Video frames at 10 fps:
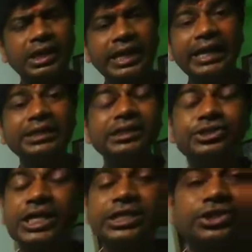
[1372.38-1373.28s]
and the
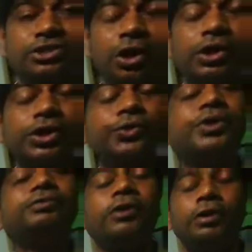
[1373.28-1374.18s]
change is not
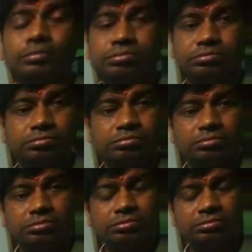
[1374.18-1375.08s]
uniform.
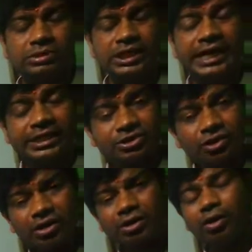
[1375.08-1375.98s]
It is
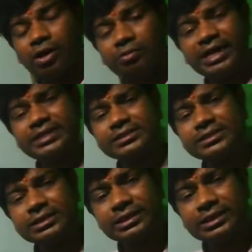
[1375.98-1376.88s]
not always
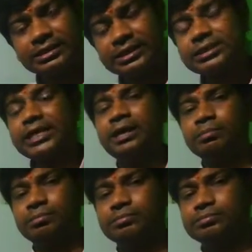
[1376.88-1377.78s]
the
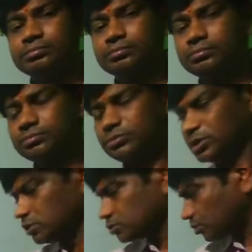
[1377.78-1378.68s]
same. So